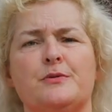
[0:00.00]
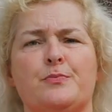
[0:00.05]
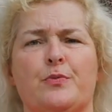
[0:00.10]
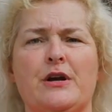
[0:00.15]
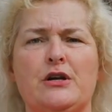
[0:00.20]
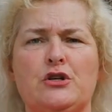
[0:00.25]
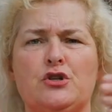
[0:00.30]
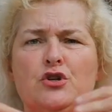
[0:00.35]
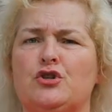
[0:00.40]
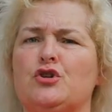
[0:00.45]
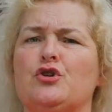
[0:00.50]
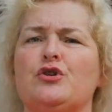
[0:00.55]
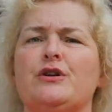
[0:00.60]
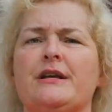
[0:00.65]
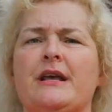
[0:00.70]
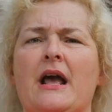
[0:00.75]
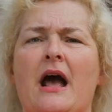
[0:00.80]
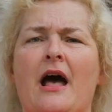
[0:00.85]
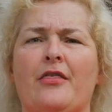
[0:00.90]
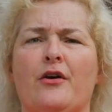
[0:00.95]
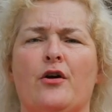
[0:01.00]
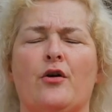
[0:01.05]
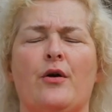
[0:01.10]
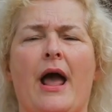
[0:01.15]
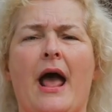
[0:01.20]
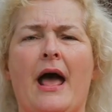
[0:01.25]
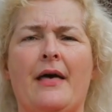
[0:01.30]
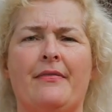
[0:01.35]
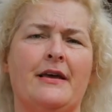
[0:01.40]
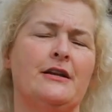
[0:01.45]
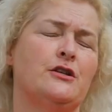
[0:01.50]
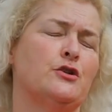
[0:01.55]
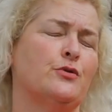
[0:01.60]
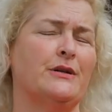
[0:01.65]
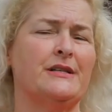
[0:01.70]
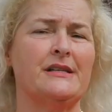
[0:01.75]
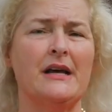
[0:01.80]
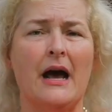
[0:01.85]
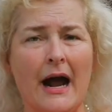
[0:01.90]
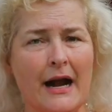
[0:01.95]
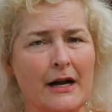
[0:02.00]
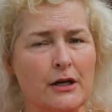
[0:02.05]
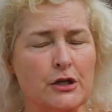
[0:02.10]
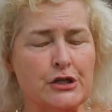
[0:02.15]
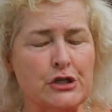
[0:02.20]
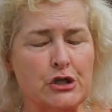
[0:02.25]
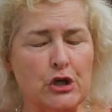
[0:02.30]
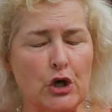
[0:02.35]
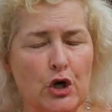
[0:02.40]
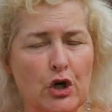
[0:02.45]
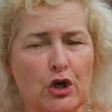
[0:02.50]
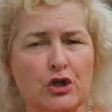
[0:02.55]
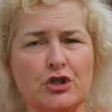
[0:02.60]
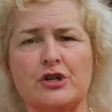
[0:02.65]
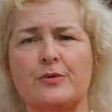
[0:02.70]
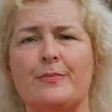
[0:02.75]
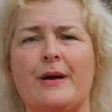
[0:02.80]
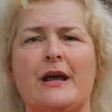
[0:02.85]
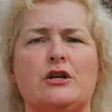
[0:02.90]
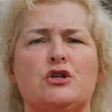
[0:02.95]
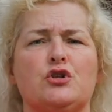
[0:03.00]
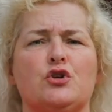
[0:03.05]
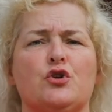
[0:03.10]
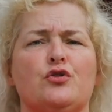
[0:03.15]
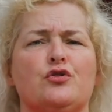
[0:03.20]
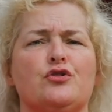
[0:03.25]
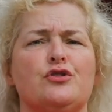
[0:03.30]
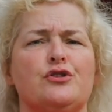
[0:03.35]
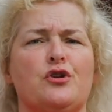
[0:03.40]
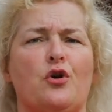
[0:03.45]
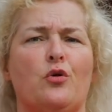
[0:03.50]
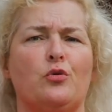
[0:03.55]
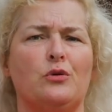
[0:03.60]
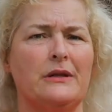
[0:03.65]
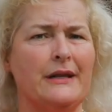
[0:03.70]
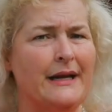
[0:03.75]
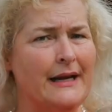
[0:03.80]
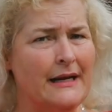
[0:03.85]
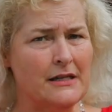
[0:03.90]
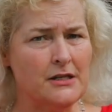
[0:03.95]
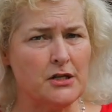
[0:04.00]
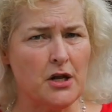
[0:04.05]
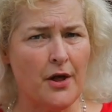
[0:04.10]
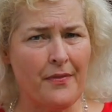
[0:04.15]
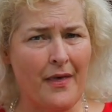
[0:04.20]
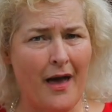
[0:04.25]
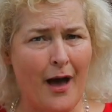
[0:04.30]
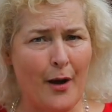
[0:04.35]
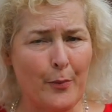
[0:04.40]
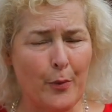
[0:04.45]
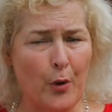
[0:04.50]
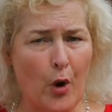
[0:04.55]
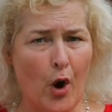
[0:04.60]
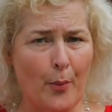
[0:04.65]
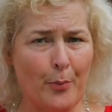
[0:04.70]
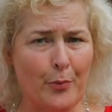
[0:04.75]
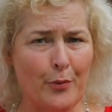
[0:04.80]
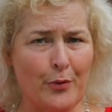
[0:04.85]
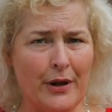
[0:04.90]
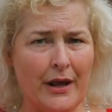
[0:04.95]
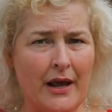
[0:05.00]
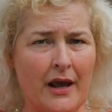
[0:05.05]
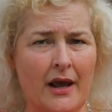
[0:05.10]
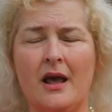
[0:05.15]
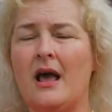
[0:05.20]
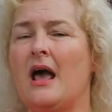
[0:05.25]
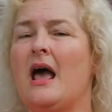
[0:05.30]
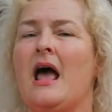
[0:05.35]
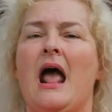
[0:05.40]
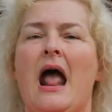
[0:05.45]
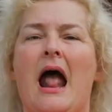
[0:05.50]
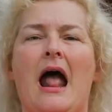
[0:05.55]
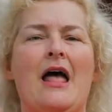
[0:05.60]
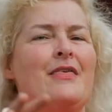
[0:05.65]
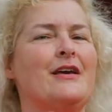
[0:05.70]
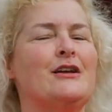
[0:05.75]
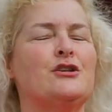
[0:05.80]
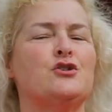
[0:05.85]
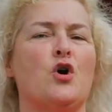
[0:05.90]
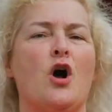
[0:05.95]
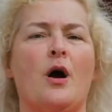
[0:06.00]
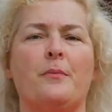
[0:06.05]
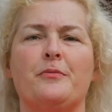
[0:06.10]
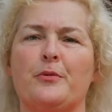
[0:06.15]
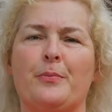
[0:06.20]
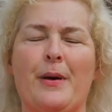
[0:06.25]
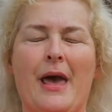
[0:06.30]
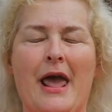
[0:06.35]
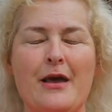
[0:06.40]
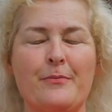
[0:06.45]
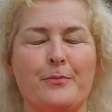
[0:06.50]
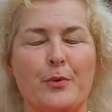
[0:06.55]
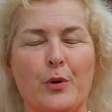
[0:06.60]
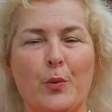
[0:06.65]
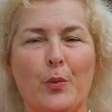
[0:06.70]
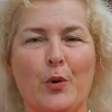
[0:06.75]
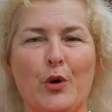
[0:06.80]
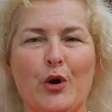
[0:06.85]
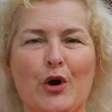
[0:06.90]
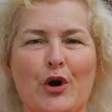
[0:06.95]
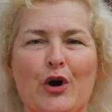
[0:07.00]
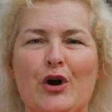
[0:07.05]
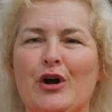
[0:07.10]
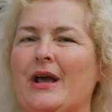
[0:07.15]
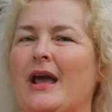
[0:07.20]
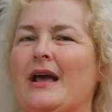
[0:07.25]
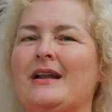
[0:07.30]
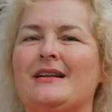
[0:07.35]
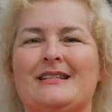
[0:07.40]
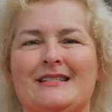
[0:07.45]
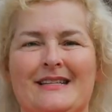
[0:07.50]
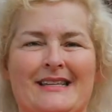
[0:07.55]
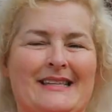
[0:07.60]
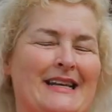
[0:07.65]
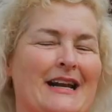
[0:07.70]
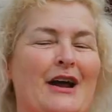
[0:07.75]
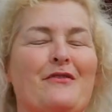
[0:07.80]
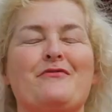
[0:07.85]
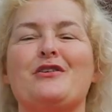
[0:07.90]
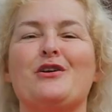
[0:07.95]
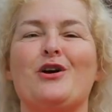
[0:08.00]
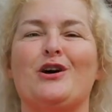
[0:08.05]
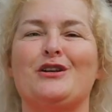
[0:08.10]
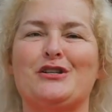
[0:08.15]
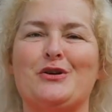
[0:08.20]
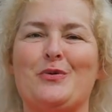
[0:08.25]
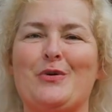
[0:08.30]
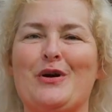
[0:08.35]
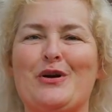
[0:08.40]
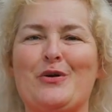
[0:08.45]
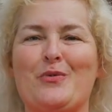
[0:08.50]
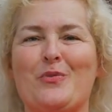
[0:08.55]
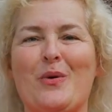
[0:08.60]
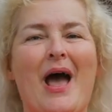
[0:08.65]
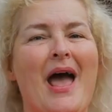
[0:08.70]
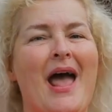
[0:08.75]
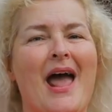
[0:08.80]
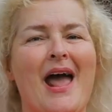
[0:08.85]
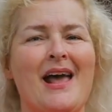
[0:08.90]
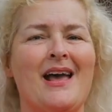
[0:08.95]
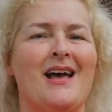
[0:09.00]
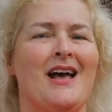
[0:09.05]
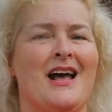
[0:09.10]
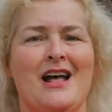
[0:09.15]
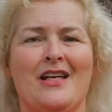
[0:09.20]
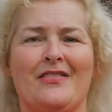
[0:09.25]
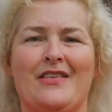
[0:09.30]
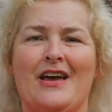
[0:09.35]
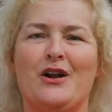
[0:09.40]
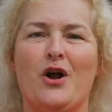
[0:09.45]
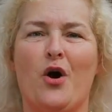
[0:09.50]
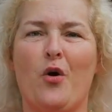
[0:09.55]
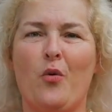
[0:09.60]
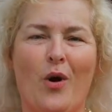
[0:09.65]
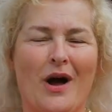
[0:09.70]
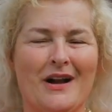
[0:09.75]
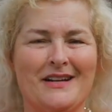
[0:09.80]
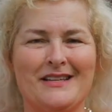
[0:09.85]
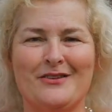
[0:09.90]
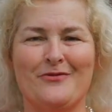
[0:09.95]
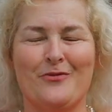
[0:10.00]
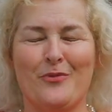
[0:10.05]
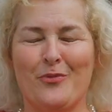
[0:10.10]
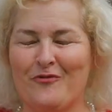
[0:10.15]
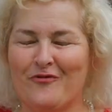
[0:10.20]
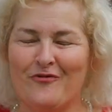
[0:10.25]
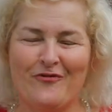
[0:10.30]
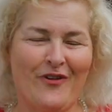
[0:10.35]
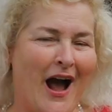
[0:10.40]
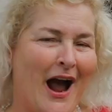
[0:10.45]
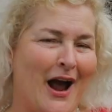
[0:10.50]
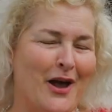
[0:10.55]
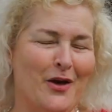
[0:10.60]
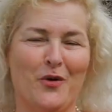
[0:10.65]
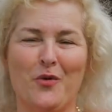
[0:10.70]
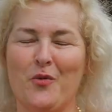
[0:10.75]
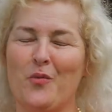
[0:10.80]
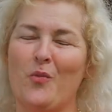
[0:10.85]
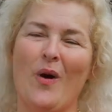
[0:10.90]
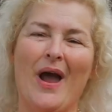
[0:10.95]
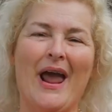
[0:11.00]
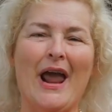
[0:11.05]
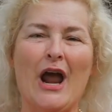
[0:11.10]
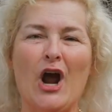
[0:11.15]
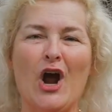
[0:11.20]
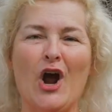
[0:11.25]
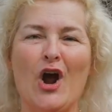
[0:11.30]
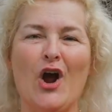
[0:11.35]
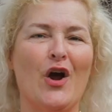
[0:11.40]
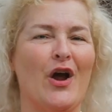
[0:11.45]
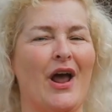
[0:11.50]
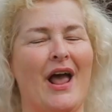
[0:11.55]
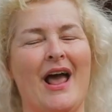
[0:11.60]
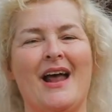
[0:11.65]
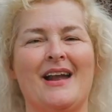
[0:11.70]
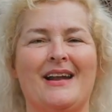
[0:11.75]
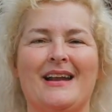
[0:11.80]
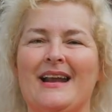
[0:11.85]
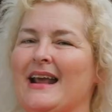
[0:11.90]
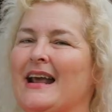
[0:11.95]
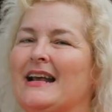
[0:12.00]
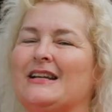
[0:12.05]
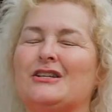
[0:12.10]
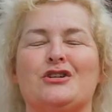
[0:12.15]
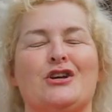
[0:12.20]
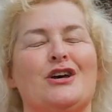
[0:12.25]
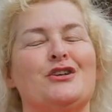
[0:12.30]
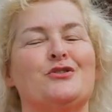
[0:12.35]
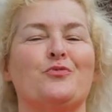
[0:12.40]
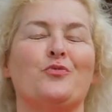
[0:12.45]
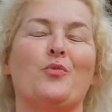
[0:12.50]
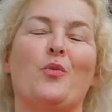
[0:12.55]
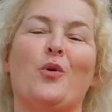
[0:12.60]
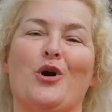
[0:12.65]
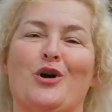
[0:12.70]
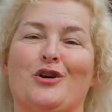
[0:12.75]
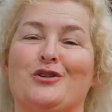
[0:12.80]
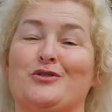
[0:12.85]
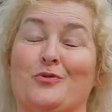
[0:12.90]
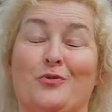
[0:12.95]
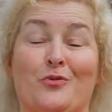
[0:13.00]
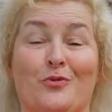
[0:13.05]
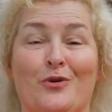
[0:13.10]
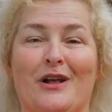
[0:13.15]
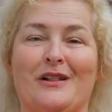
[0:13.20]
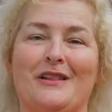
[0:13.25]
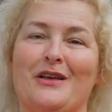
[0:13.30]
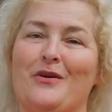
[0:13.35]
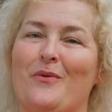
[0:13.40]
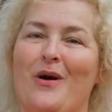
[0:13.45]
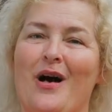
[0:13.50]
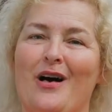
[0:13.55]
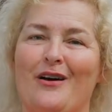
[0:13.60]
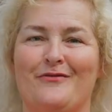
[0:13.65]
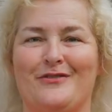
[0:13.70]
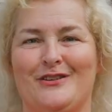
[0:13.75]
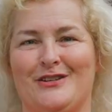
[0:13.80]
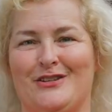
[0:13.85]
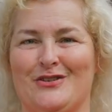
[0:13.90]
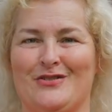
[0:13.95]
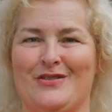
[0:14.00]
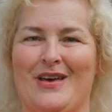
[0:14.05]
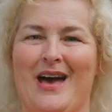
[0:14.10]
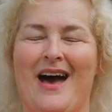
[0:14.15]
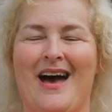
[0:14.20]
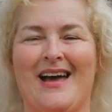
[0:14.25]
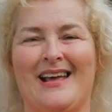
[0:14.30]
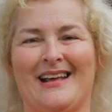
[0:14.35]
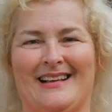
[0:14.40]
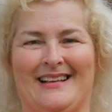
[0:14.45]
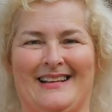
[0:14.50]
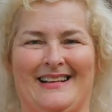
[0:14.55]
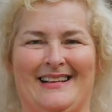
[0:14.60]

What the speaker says: brings you two together, and they do a title search to make sure there's no liens on that property, and they draw up the paperwork and just get everything all squared away. They know what to file where, and it just works really well if you do that.